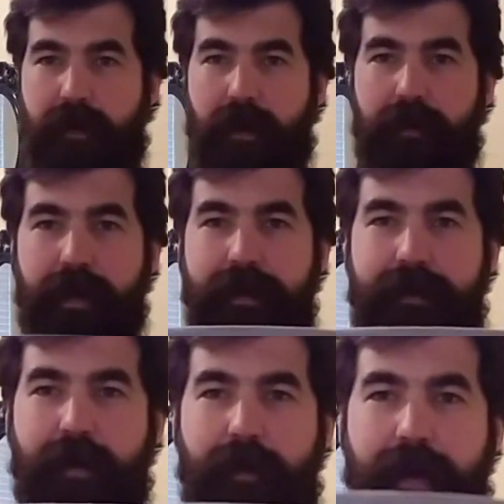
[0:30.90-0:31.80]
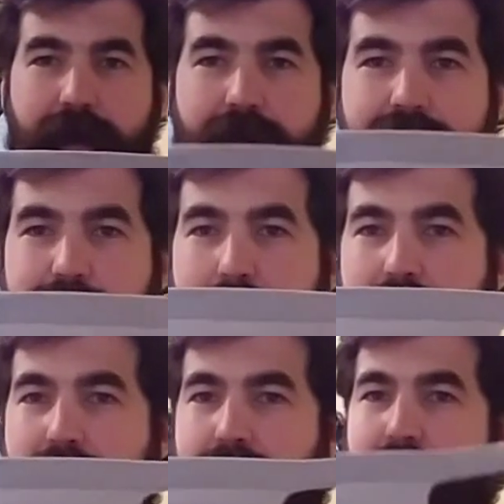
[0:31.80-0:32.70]
All right, so here is
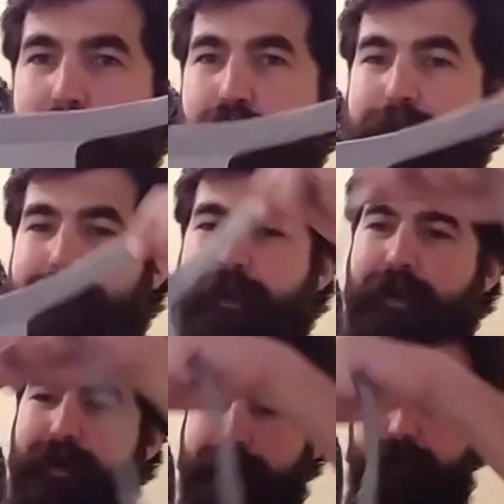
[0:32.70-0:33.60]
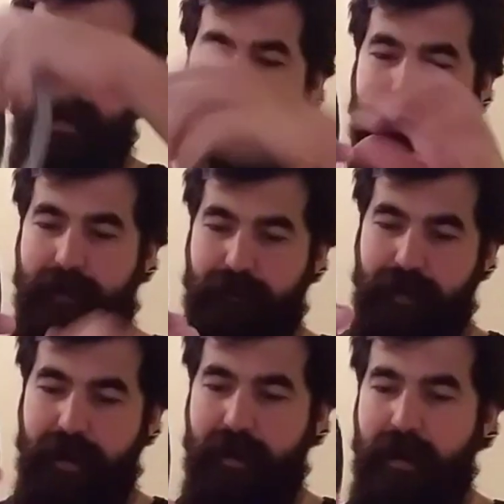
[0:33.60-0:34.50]
my preferred face
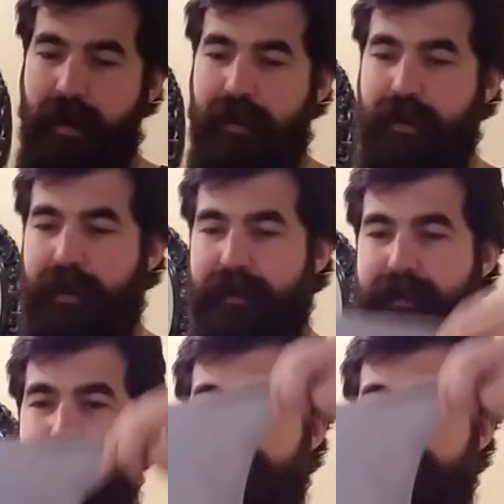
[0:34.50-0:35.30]
covering. You can see